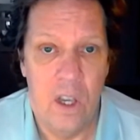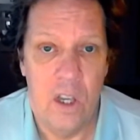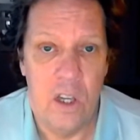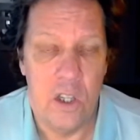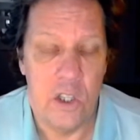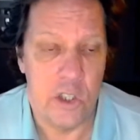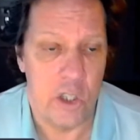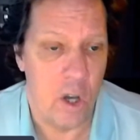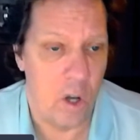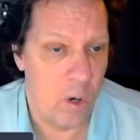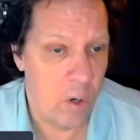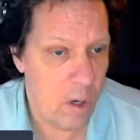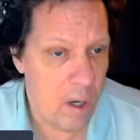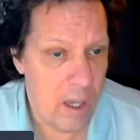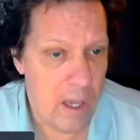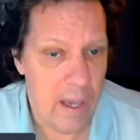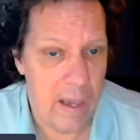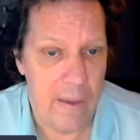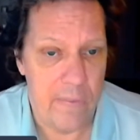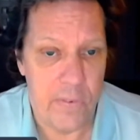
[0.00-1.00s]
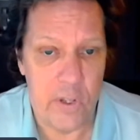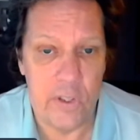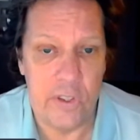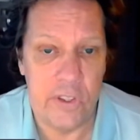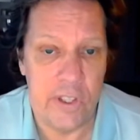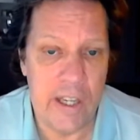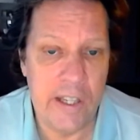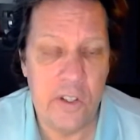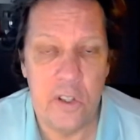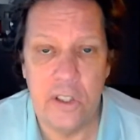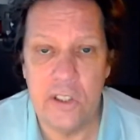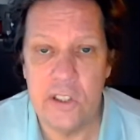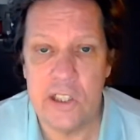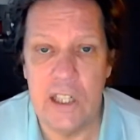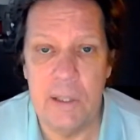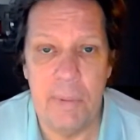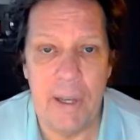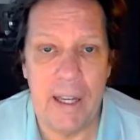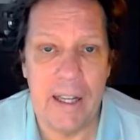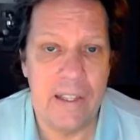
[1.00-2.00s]
So if you think you're just going
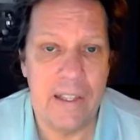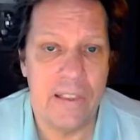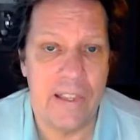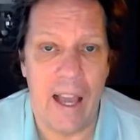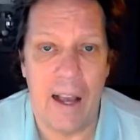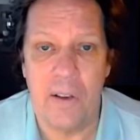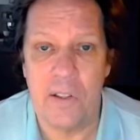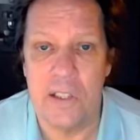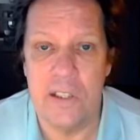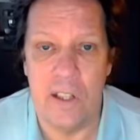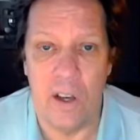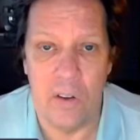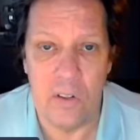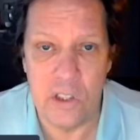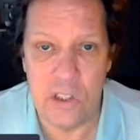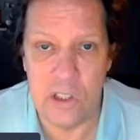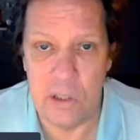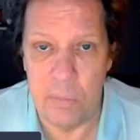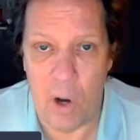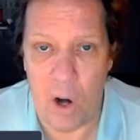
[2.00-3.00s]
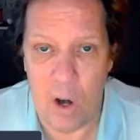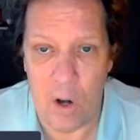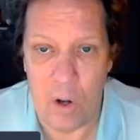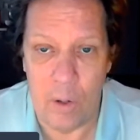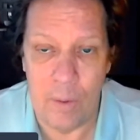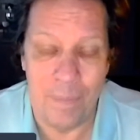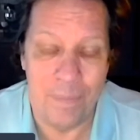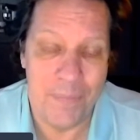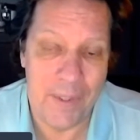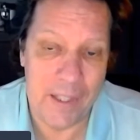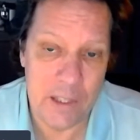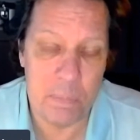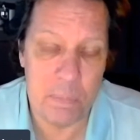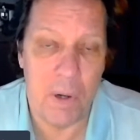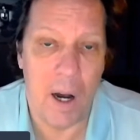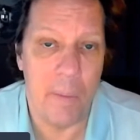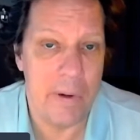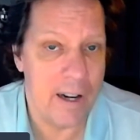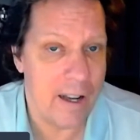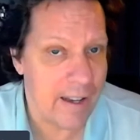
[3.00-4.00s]
to make $1,000 tomorrow, it's
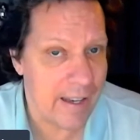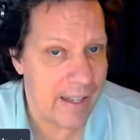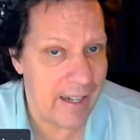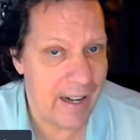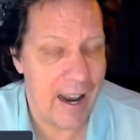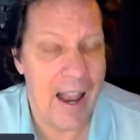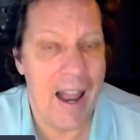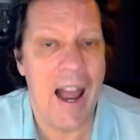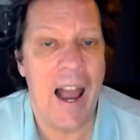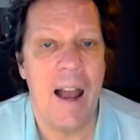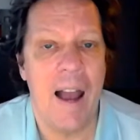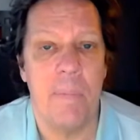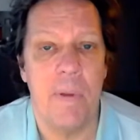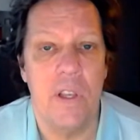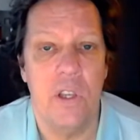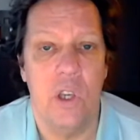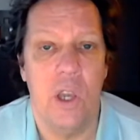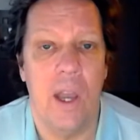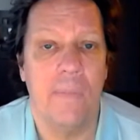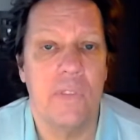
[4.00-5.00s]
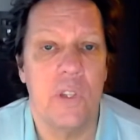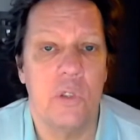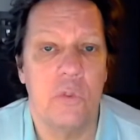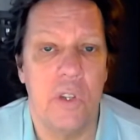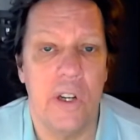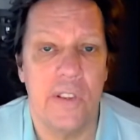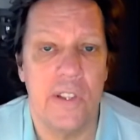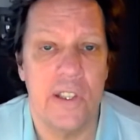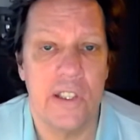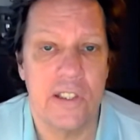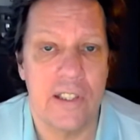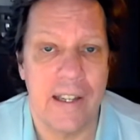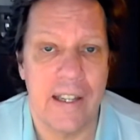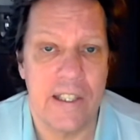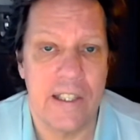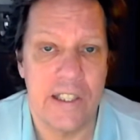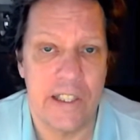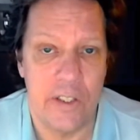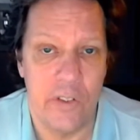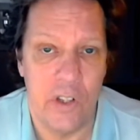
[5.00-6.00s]
probably not going to happen. You have to treat this like a
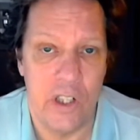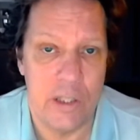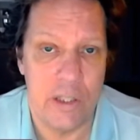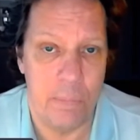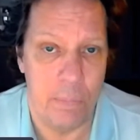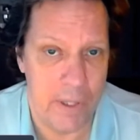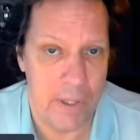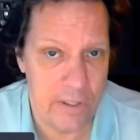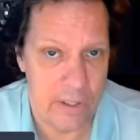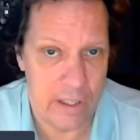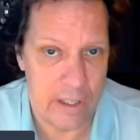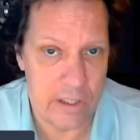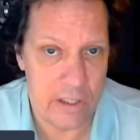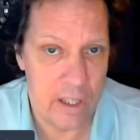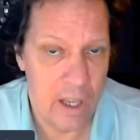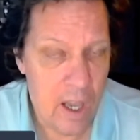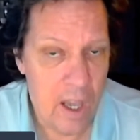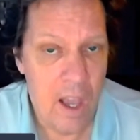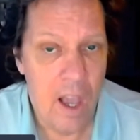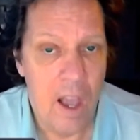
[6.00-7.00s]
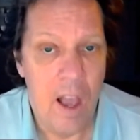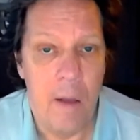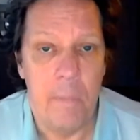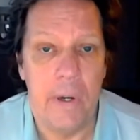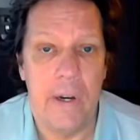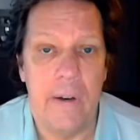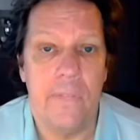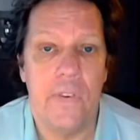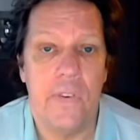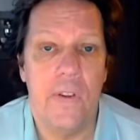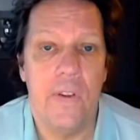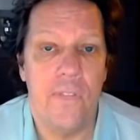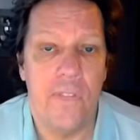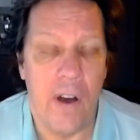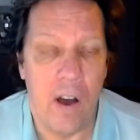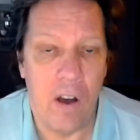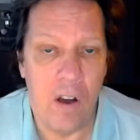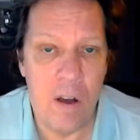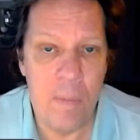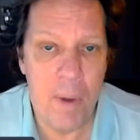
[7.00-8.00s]
serious business. But if you
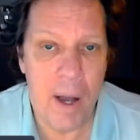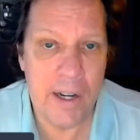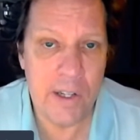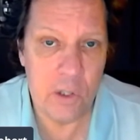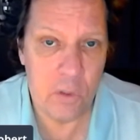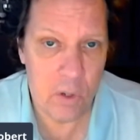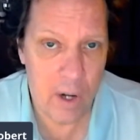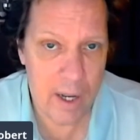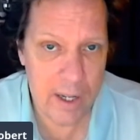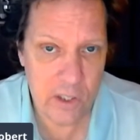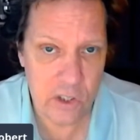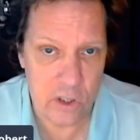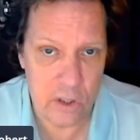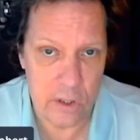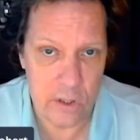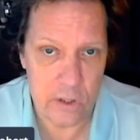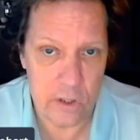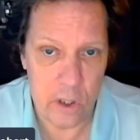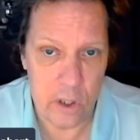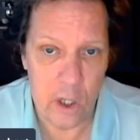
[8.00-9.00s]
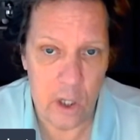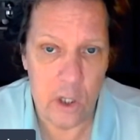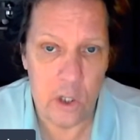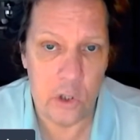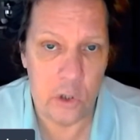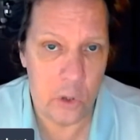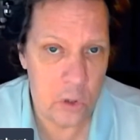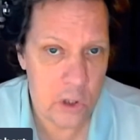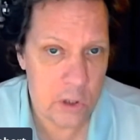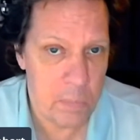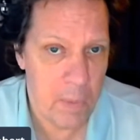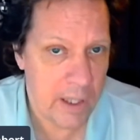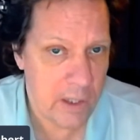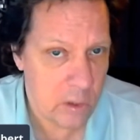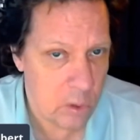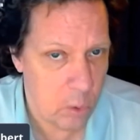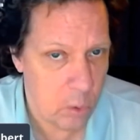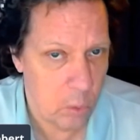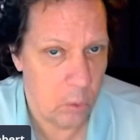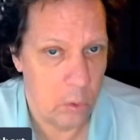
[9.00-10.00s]
follow my directions, use my
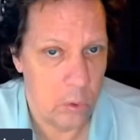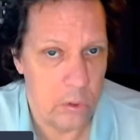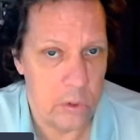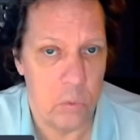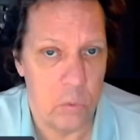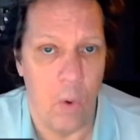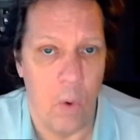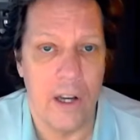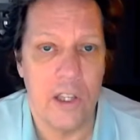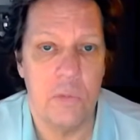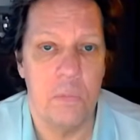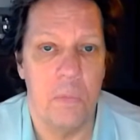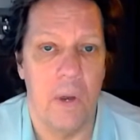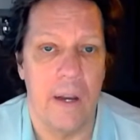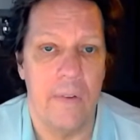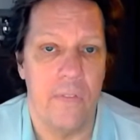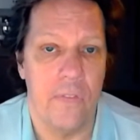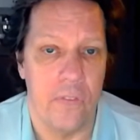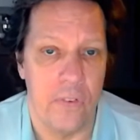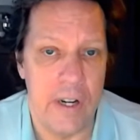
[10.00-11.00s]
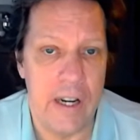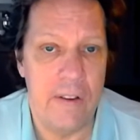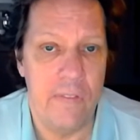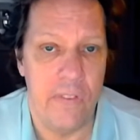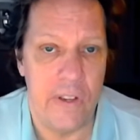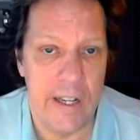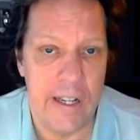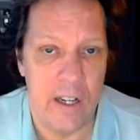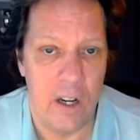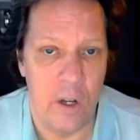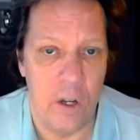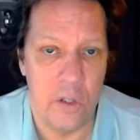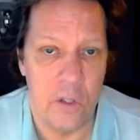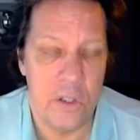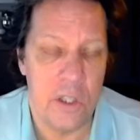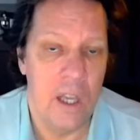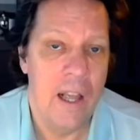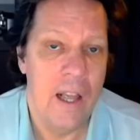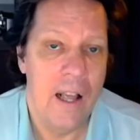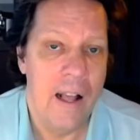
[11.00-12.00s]
tools, watch my free videos,
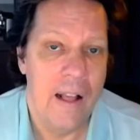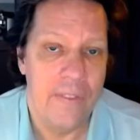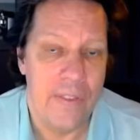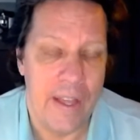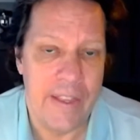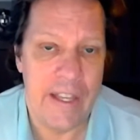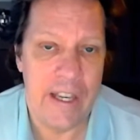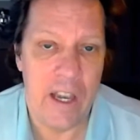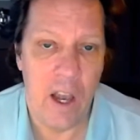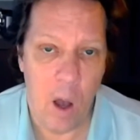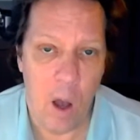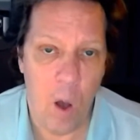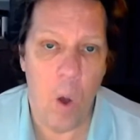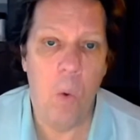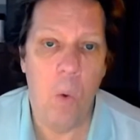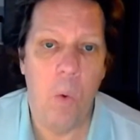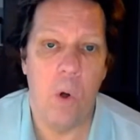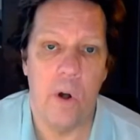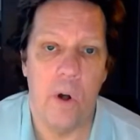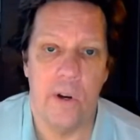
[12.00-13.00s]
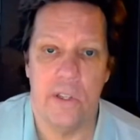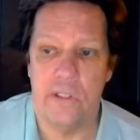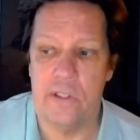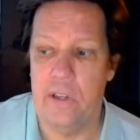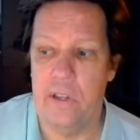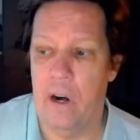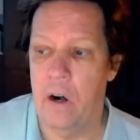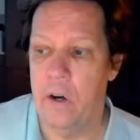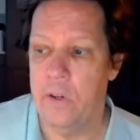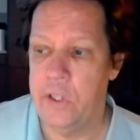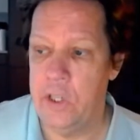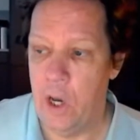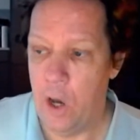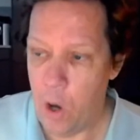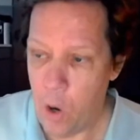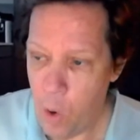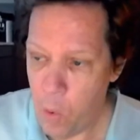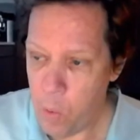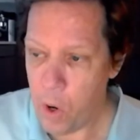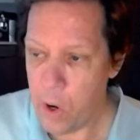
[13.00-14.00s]
then the O word is there. The
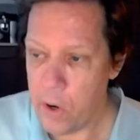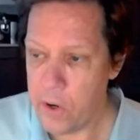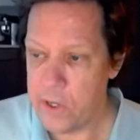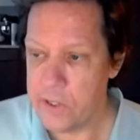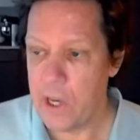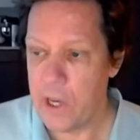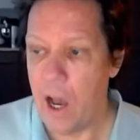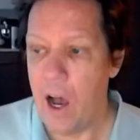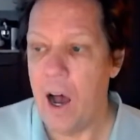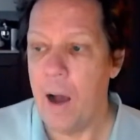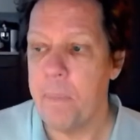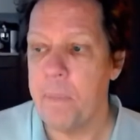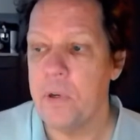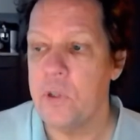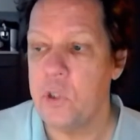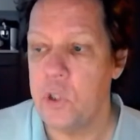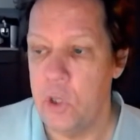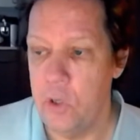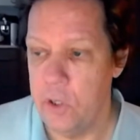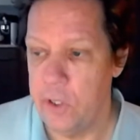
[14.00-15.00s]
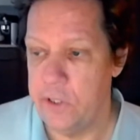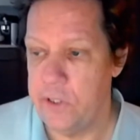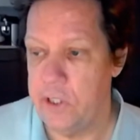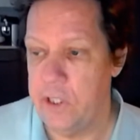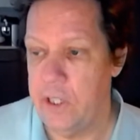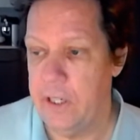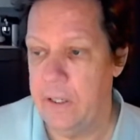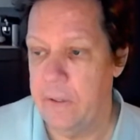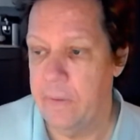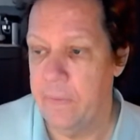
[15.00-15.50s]
O word is opportunity.